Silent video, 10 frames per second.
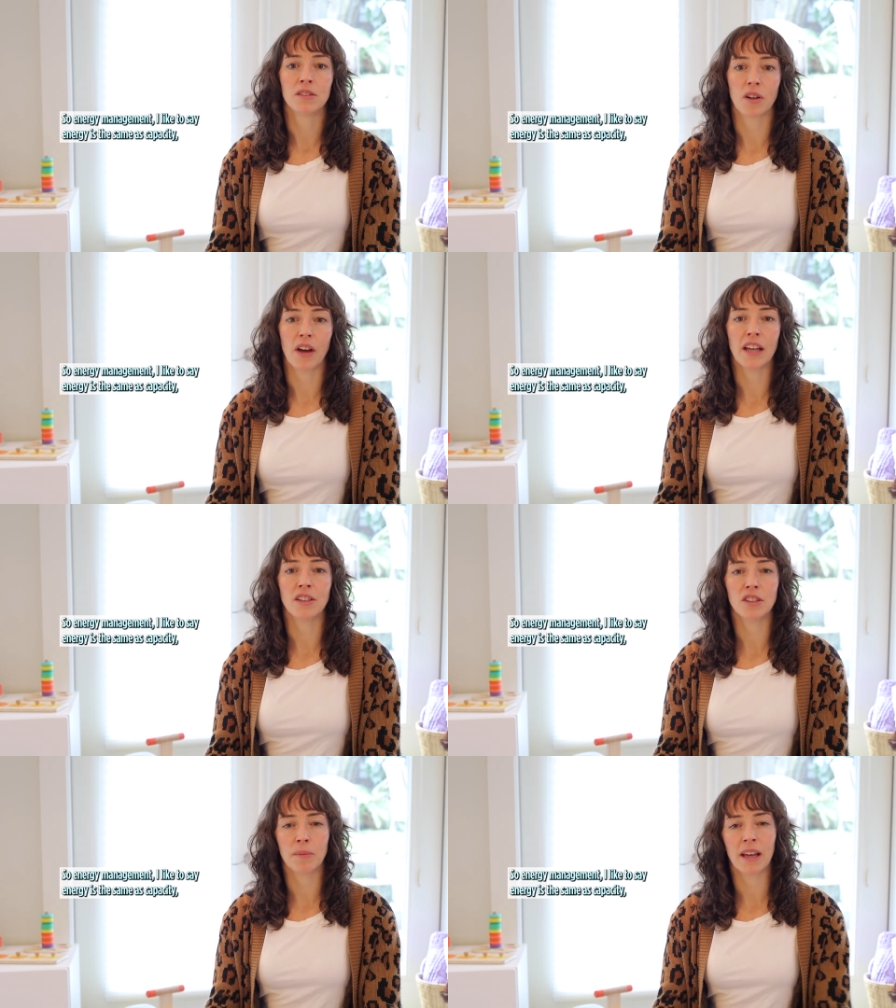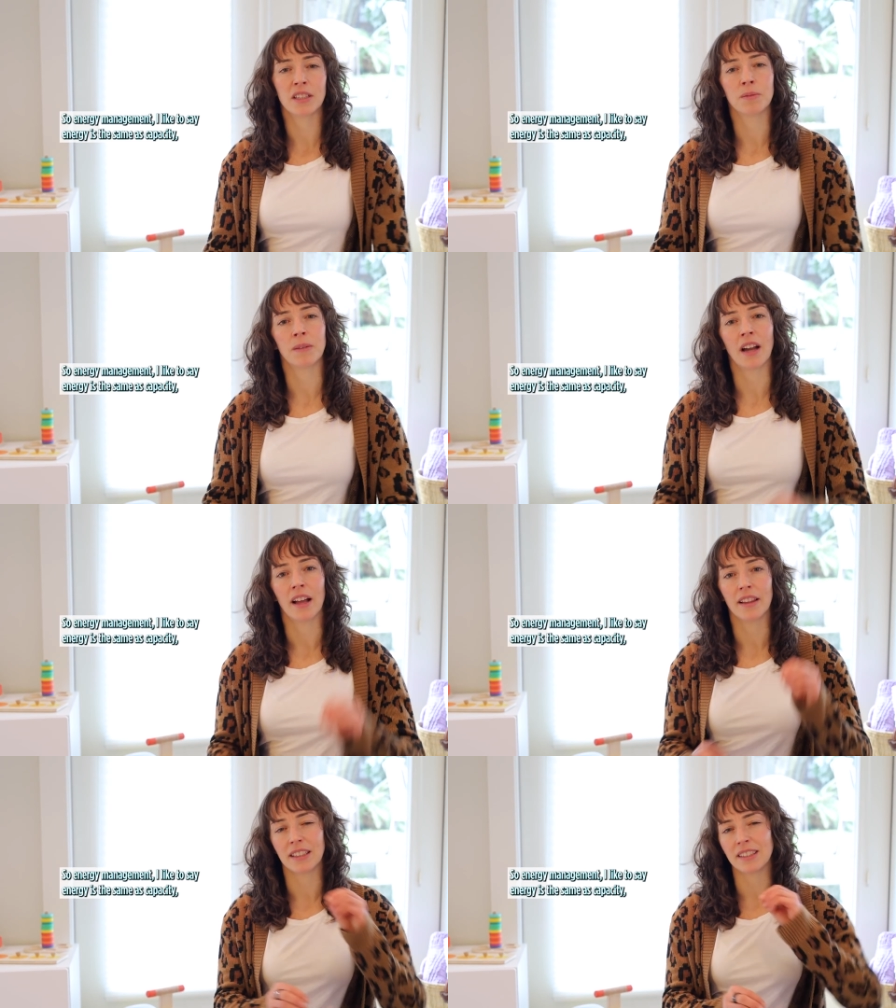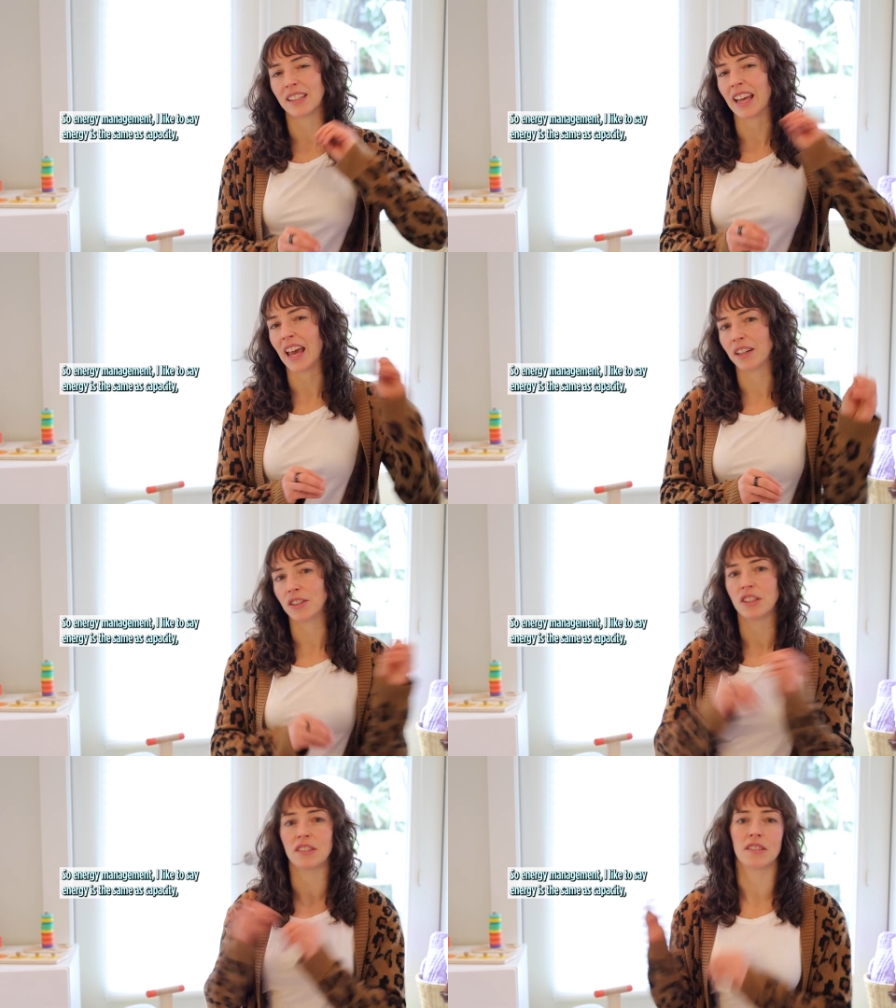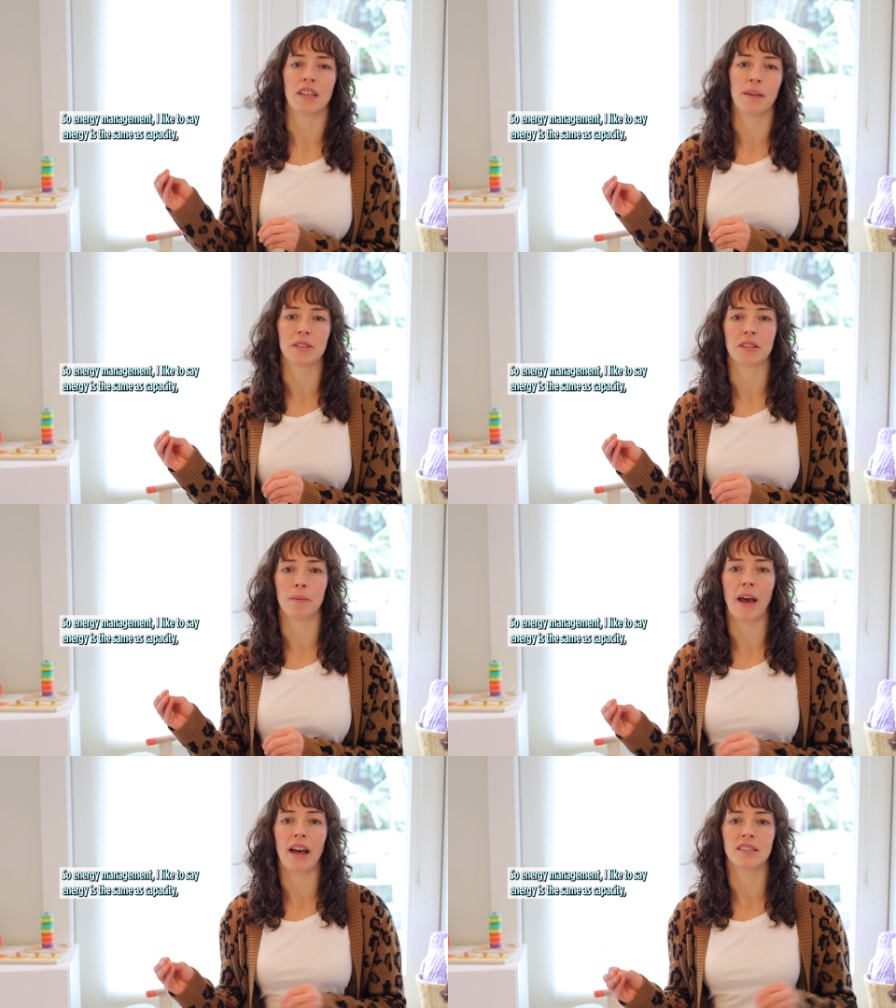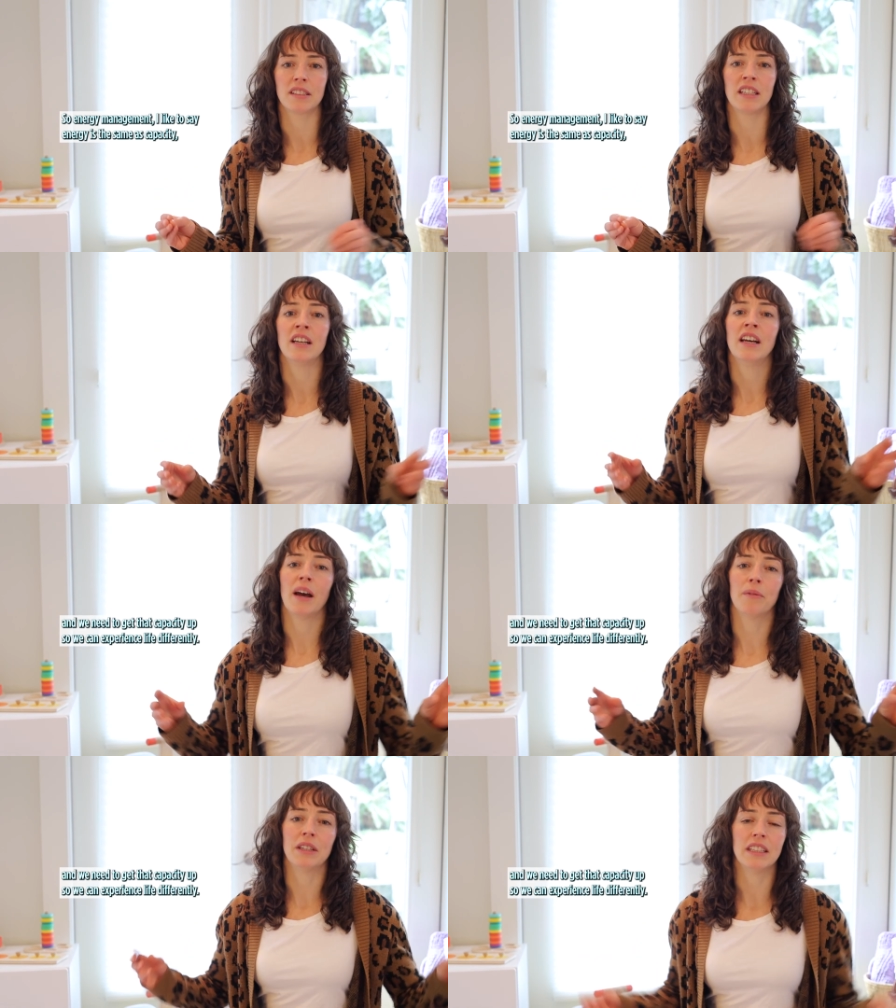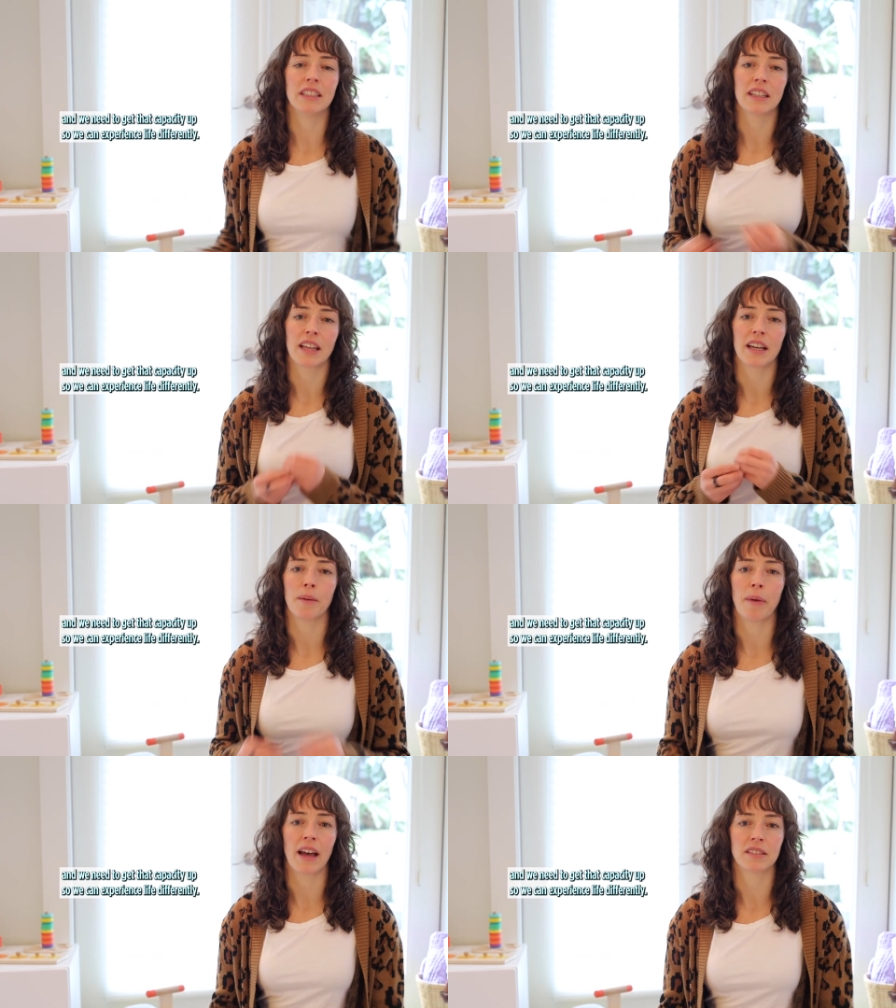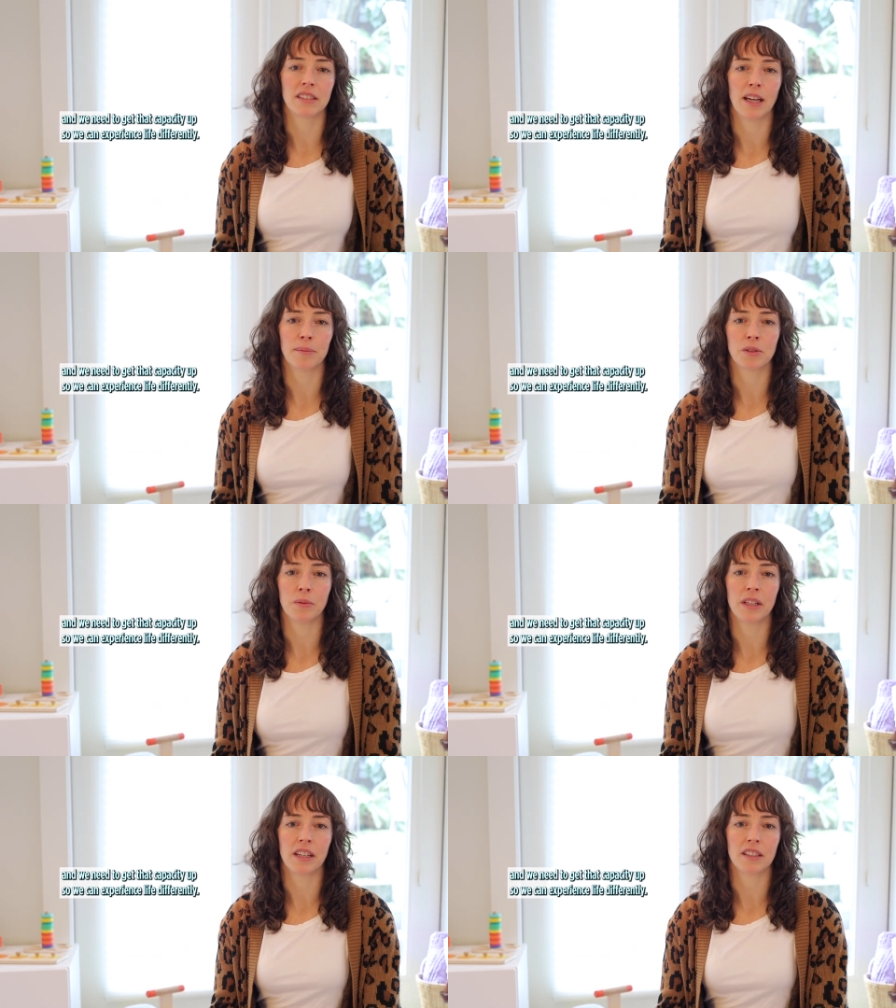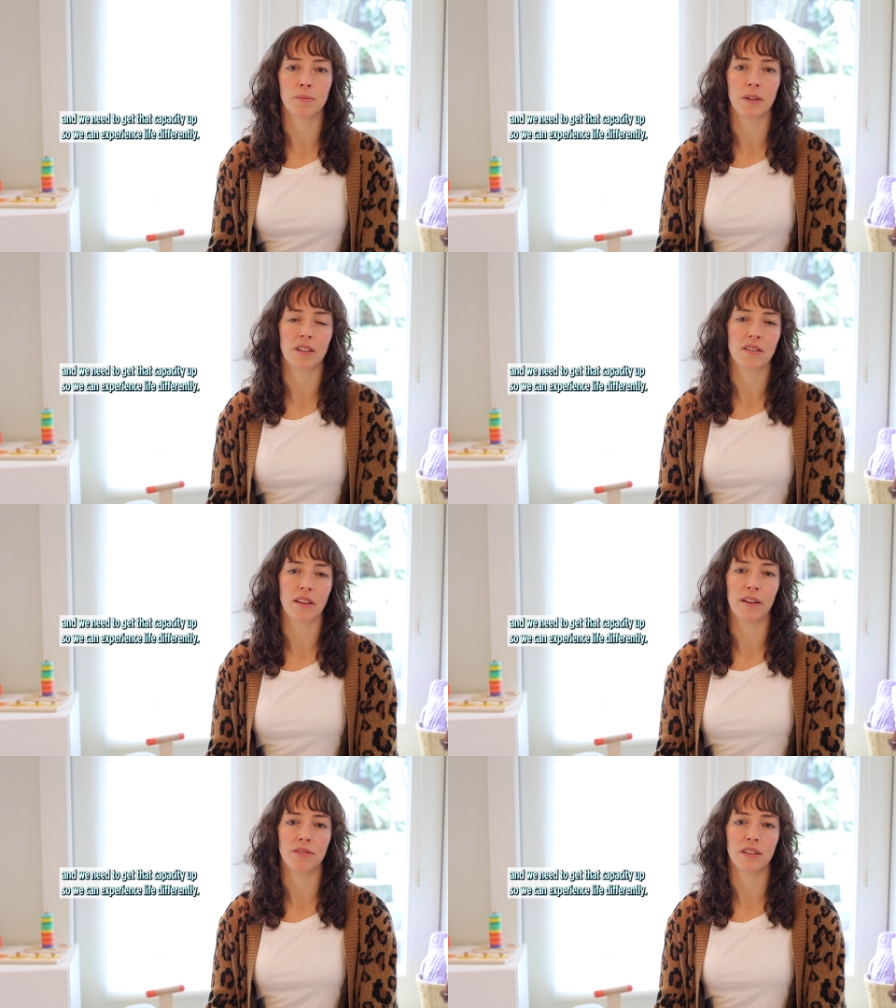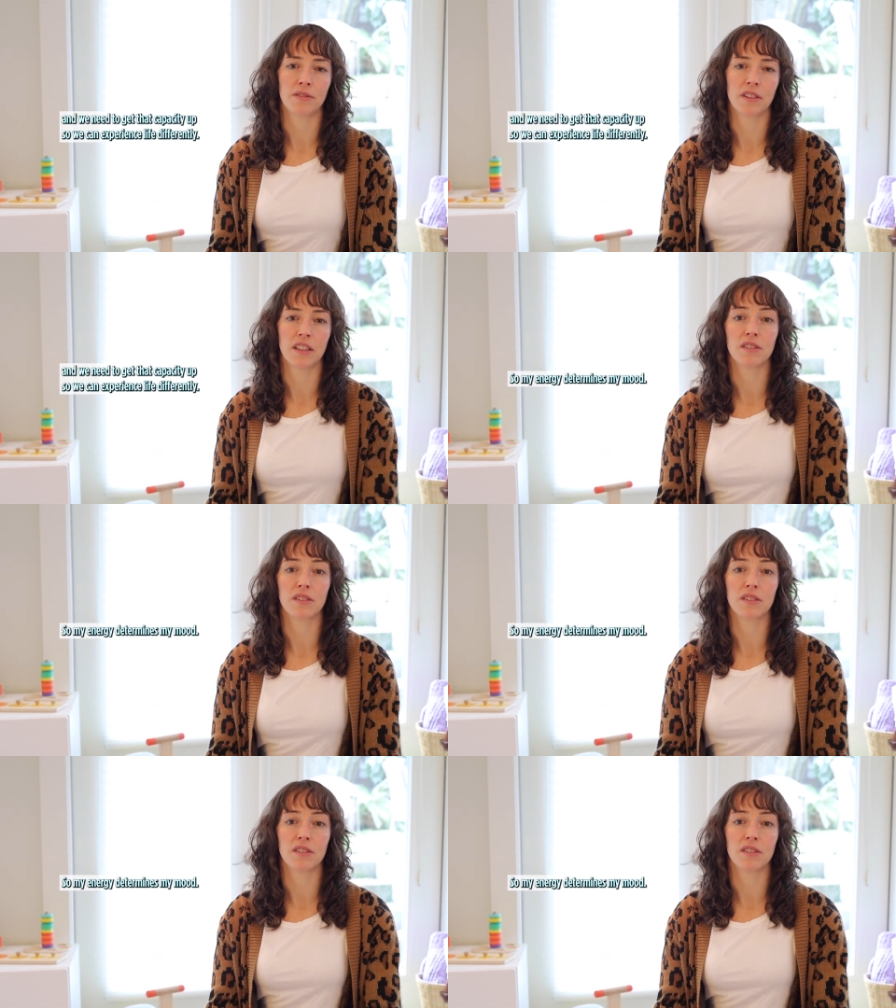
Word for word: So energy management, I like to say energy is the same as capacity and we need to get that capacity up so we can experience life differently.